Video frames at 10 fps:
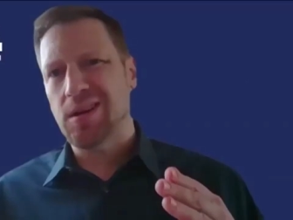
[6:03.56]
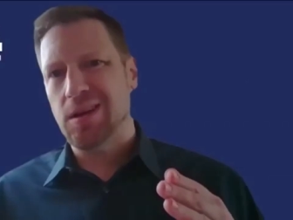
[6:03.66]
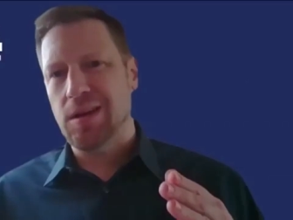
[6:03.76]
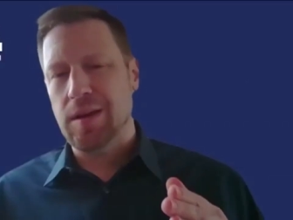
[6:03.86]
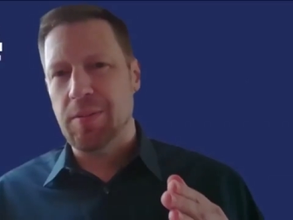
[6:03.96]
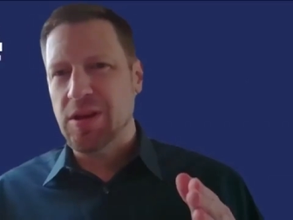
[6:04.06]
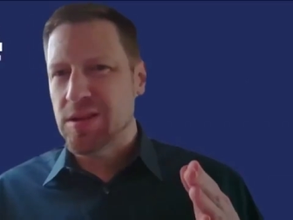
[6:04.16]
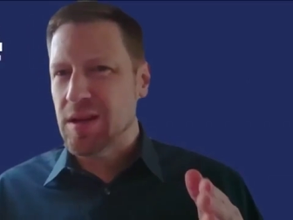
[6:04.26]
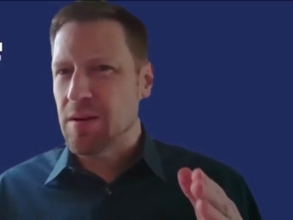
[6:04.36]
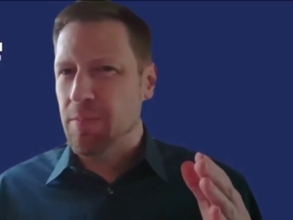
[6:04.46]
you, you said
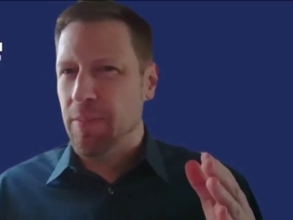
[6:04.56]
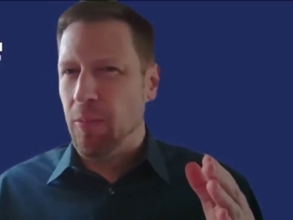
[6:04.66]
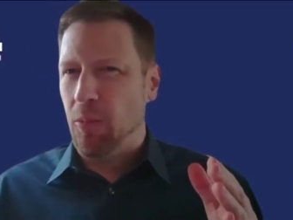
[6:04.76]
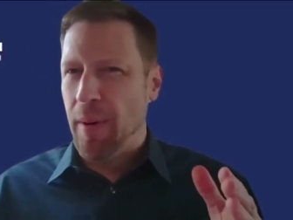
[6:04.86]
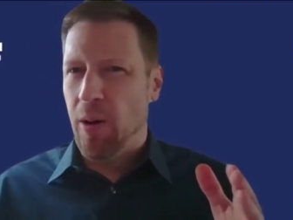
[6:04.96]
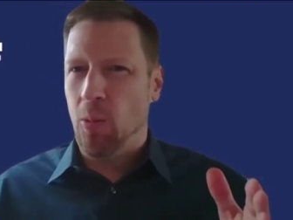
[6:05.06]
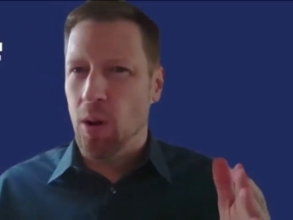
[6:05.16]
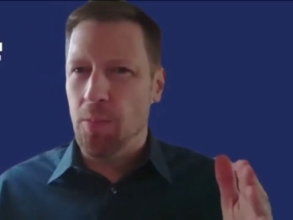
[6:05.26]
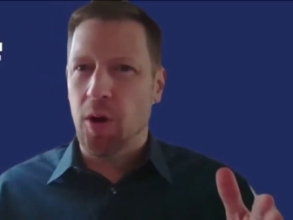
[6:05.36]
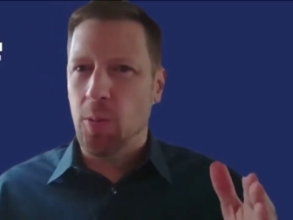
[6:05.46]
you did about
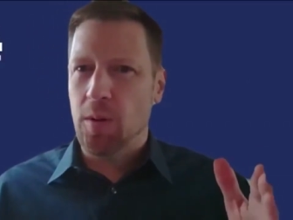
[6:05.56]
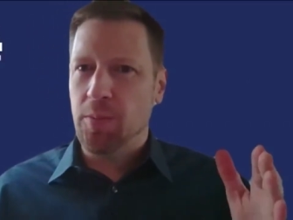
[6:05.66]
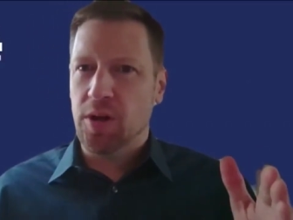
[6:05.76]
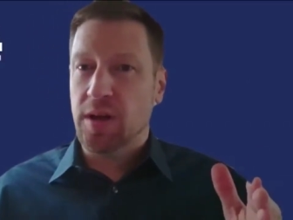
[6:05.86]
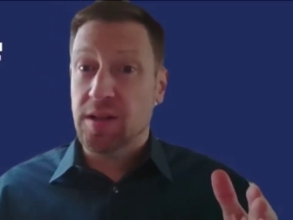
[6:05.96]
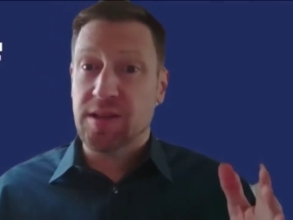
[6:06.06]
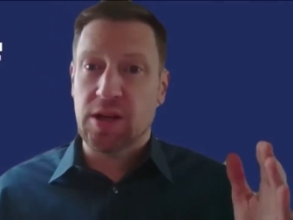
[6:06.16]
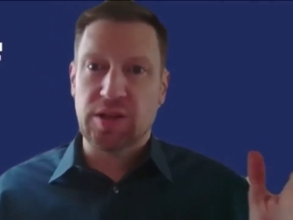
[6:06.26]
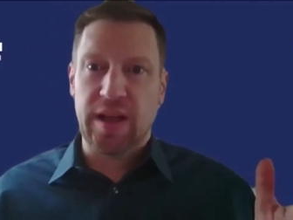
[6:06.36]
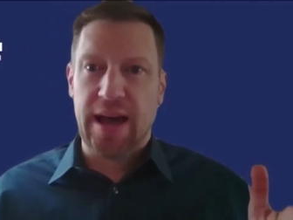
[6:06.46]
1.1 million in
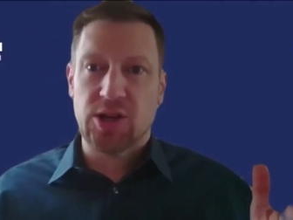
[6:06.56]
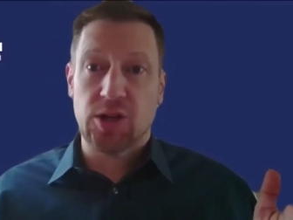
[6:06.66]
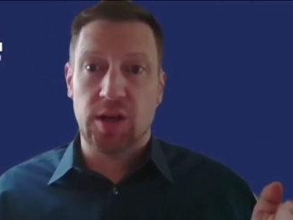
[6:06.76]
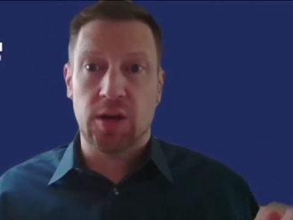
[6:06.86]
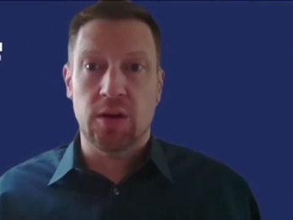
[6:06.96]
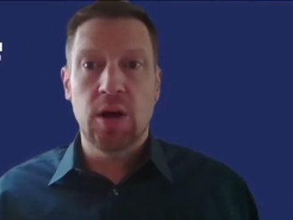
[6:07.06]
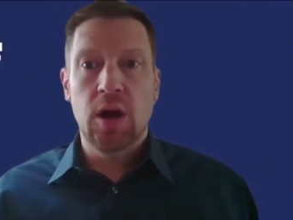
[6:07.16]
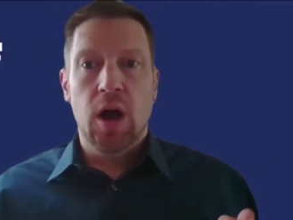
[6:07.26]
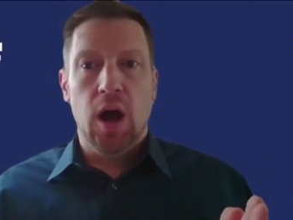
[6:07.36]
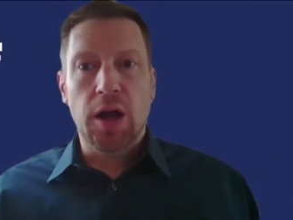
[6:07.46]
sales last year
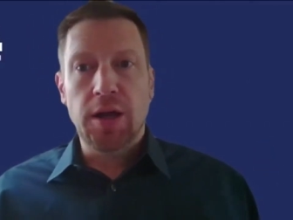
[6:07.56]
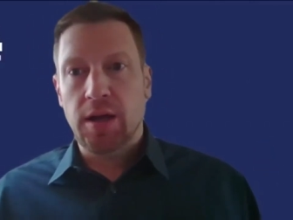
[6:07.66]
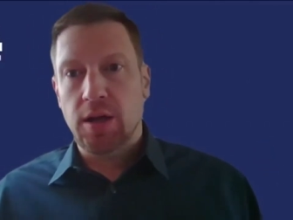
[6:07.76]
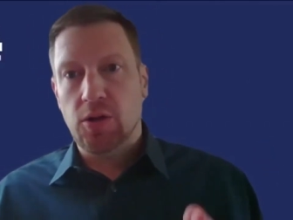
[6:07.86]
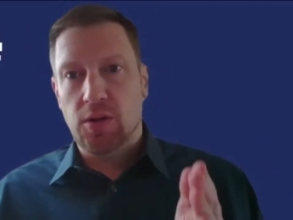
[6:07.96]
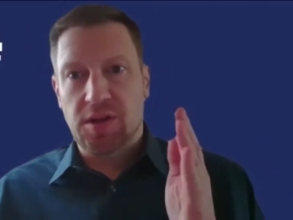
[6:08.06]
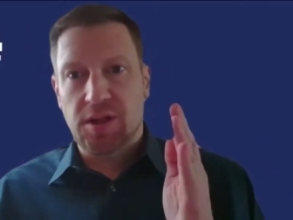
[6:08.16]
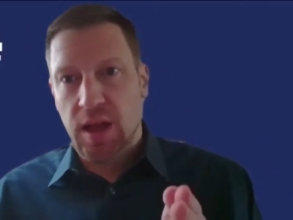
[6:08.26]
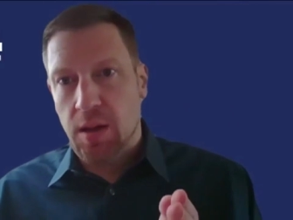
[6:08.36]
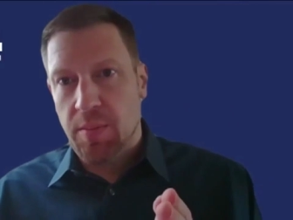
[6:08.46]
are you going to do the
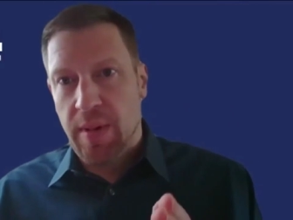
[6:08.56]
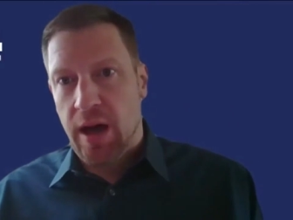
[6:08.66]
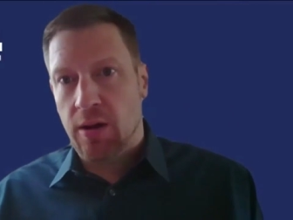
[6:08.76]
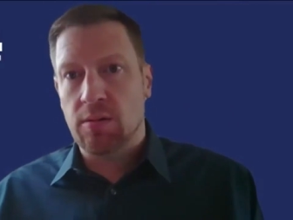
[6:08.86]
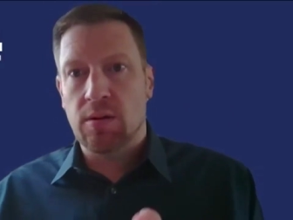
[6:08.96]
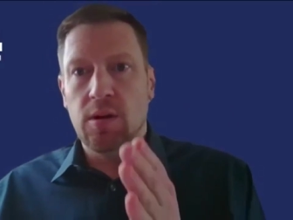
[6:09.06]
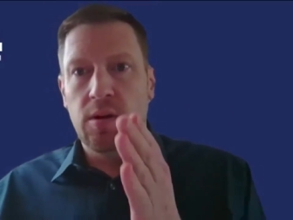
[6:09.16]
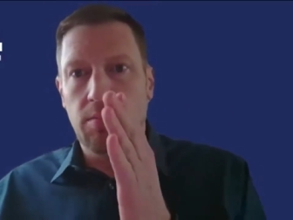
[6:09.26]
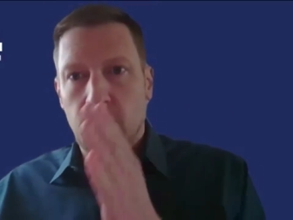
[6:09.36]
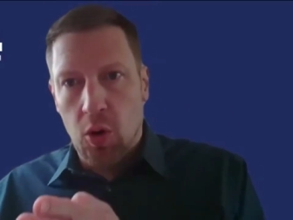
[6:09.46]
same amount,
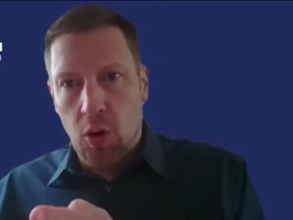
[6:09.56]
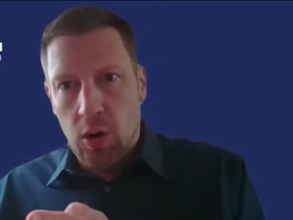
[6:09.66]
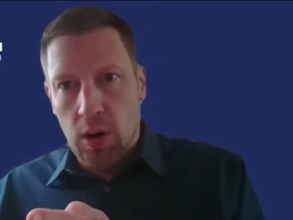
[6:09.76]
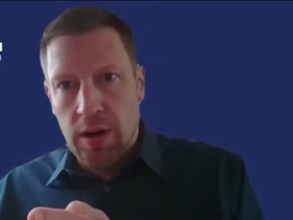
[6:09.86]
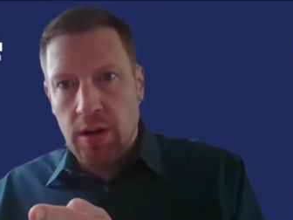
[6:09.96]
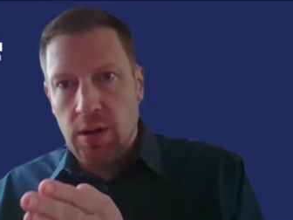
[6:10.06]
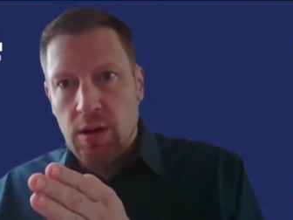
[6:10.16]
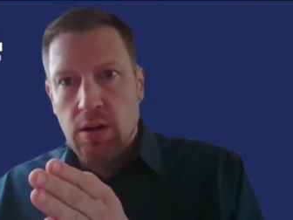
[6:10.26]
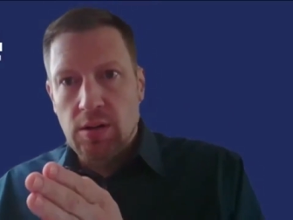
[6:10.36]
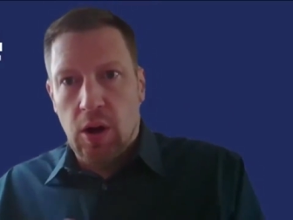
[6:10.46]
more,
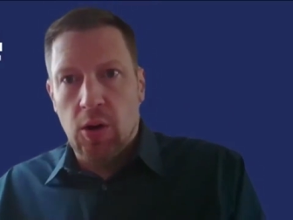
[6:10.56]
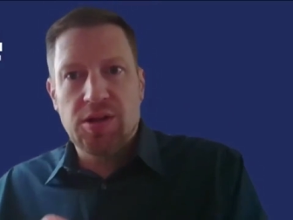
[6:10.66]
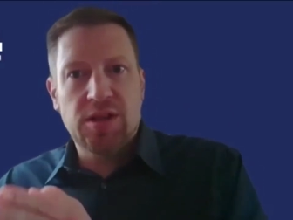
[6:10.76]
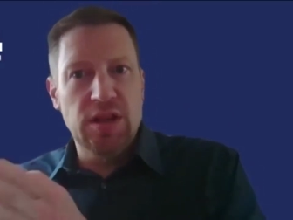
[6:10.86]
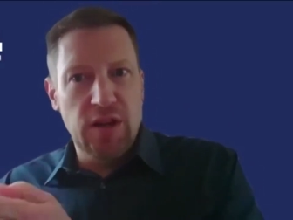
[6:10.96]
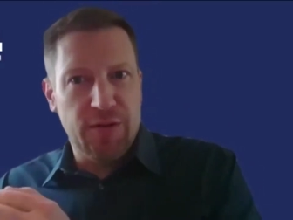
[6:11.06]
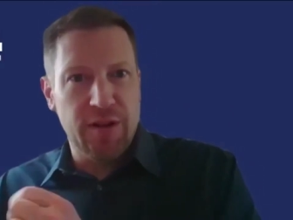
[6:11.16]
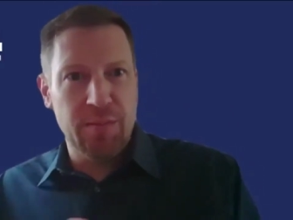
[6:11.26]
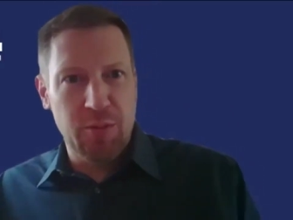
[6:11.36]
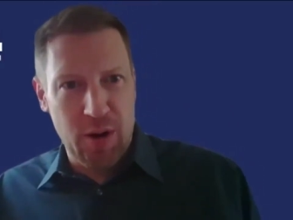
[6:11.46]
or
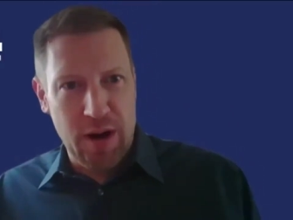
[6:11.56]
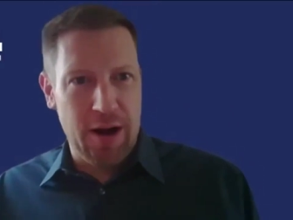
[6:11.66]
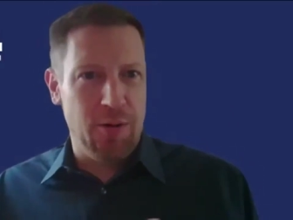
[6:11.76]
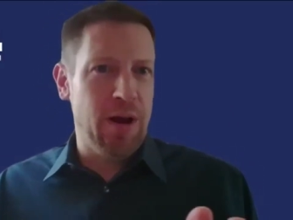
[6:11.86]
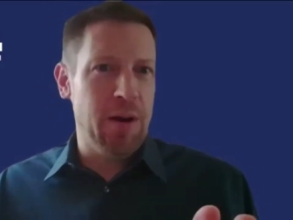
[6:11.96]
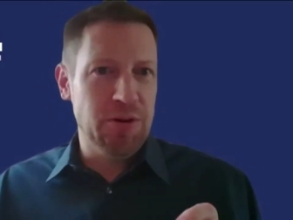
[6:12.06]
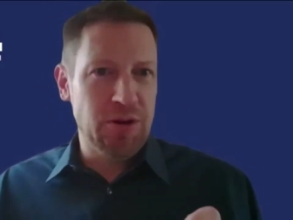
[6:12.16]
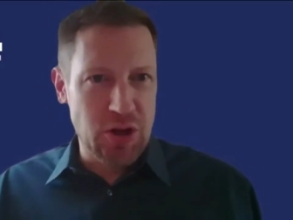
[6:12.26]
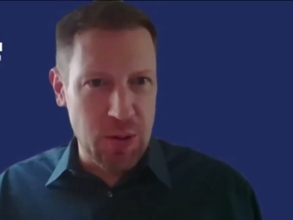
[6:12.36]
significantly more? I don't want to put about, too